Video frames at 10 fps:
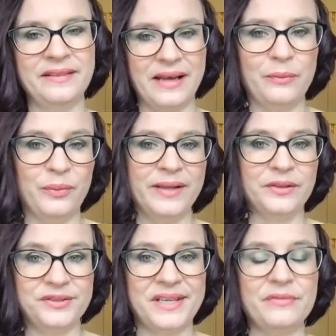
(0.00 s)
That
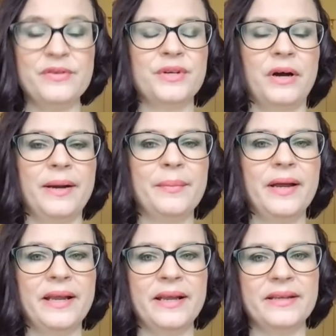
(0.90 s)
will save you
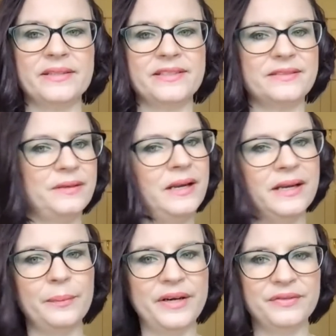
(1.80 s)
time. It's a
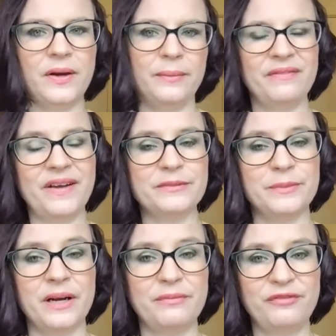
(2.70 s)
little bit of time
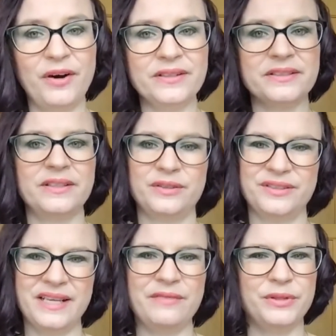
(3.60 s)
investment up front to
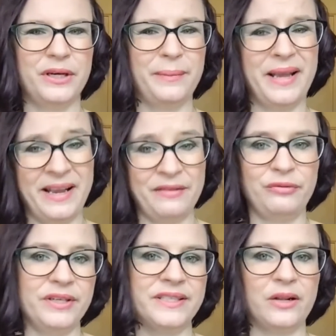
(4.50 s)
save you time
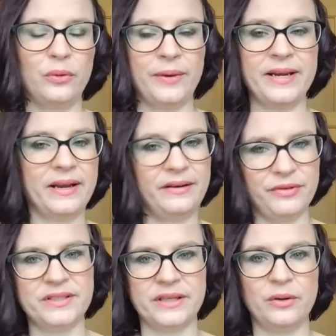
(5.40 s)
every single week,
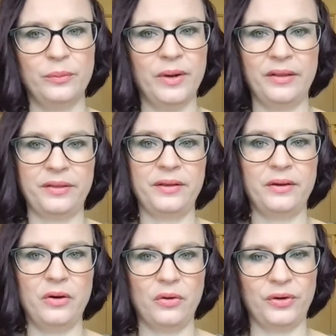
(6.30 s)
every single month,
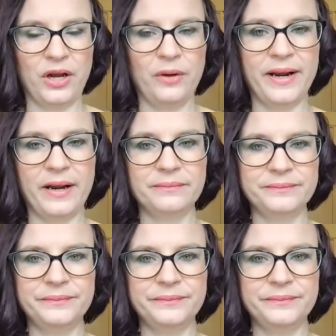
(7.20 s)
ongoing.